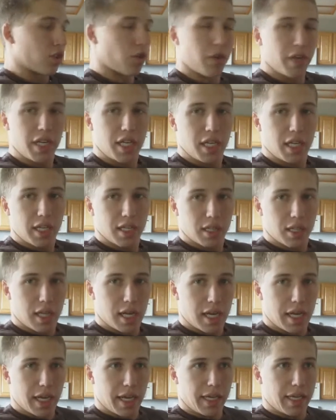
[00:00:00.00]
treating it
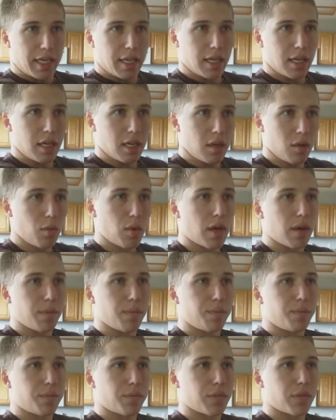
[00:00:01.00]
like,
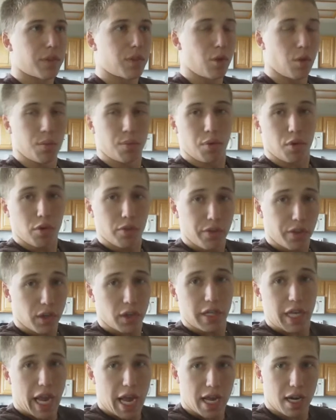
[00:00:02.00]
to improve
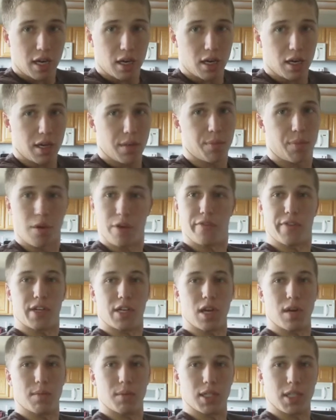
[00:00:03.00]
your gainer, improve
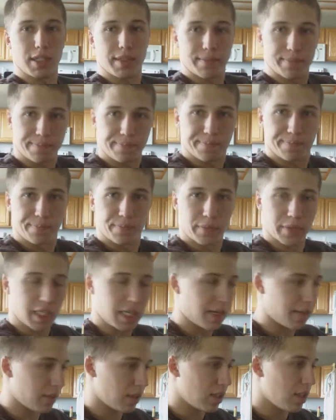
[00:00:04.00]
your tumbling.
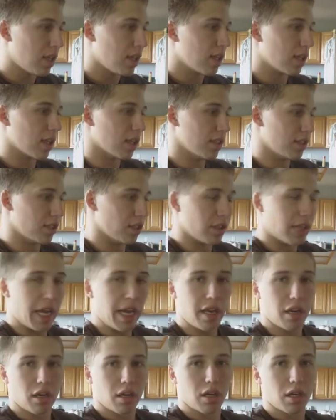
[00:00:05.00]
Okay? Because your
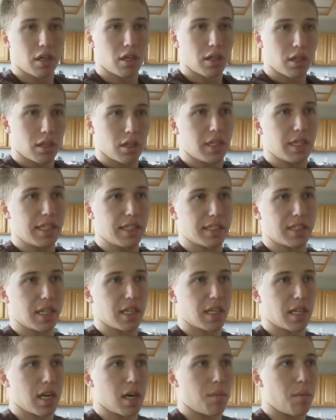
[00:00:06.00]
gainer is
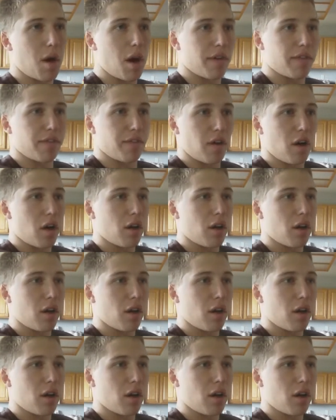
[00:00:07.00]
going to come off